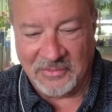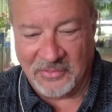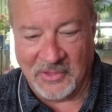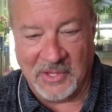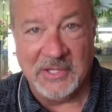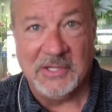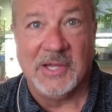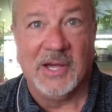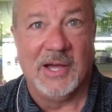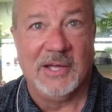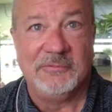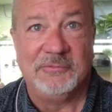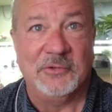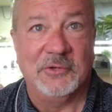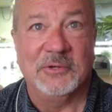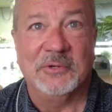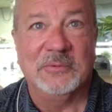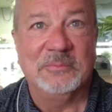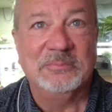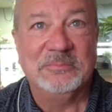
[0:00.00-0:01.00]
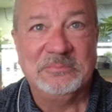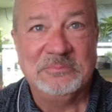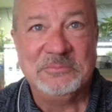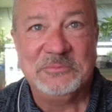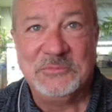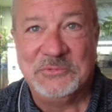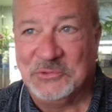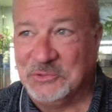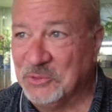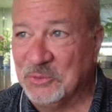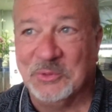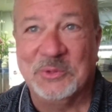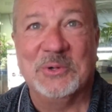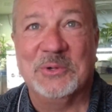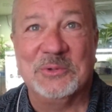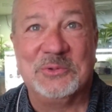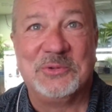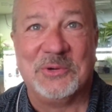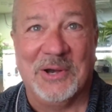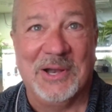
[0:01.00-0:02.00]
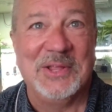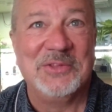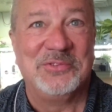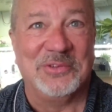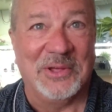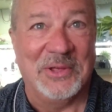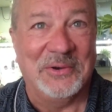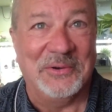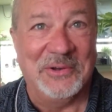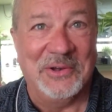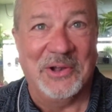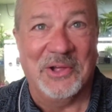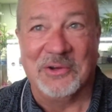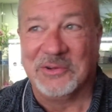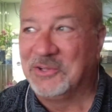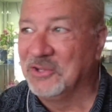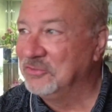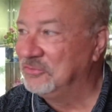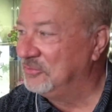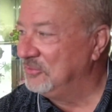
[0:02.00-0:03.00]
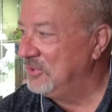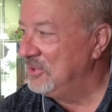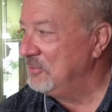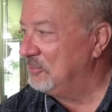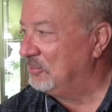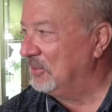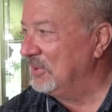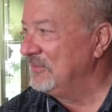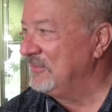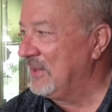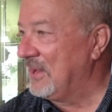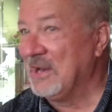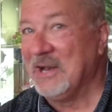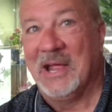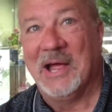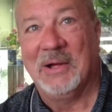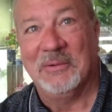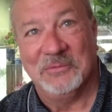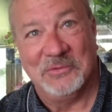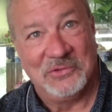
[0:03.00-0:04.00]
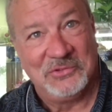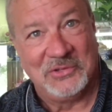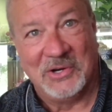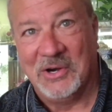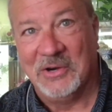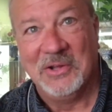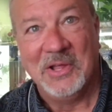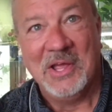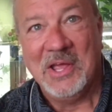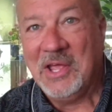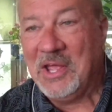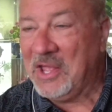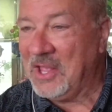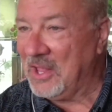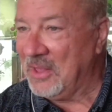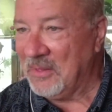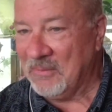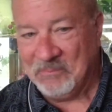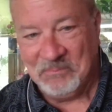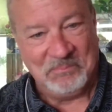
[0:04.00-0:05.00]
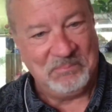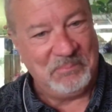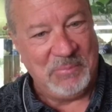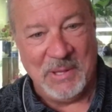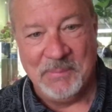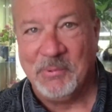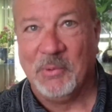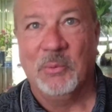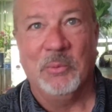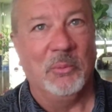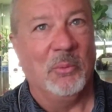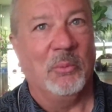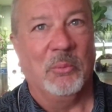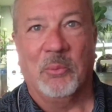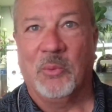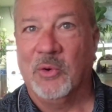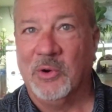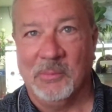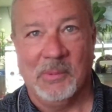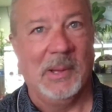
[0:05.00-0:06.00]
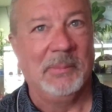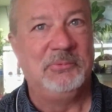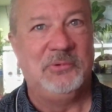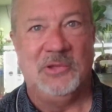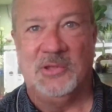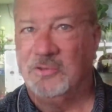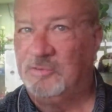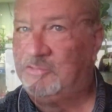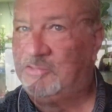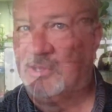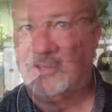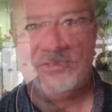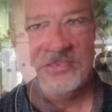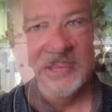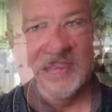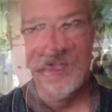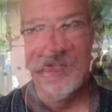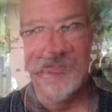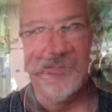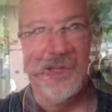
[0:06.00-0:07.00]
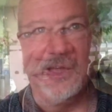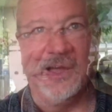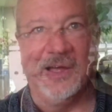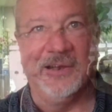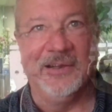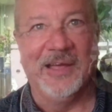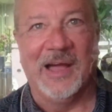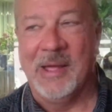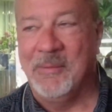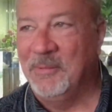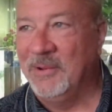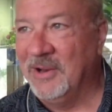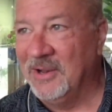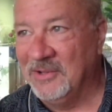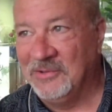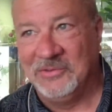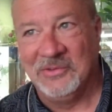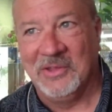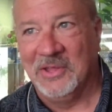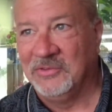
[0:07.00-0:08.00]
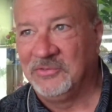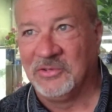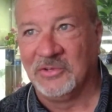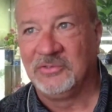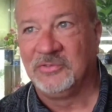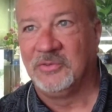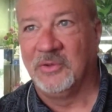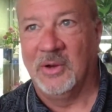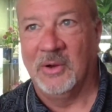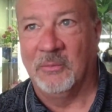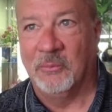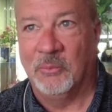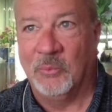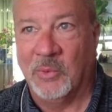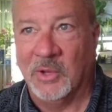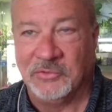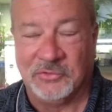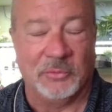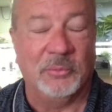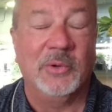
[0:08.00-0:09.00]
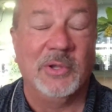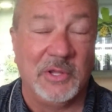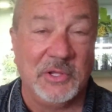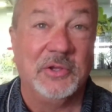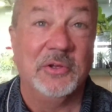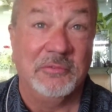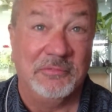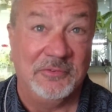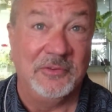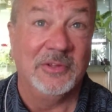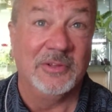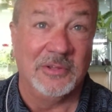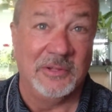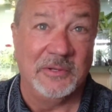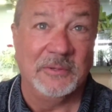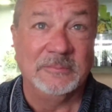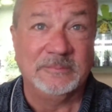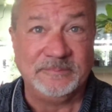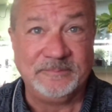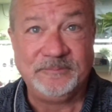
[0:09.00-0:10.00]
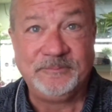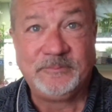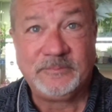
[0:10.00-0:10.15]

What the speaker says: thank God for Google Translator, you know, because you bring that out and start, people will warm up to you just like that. I mean, it just was a really good feeling.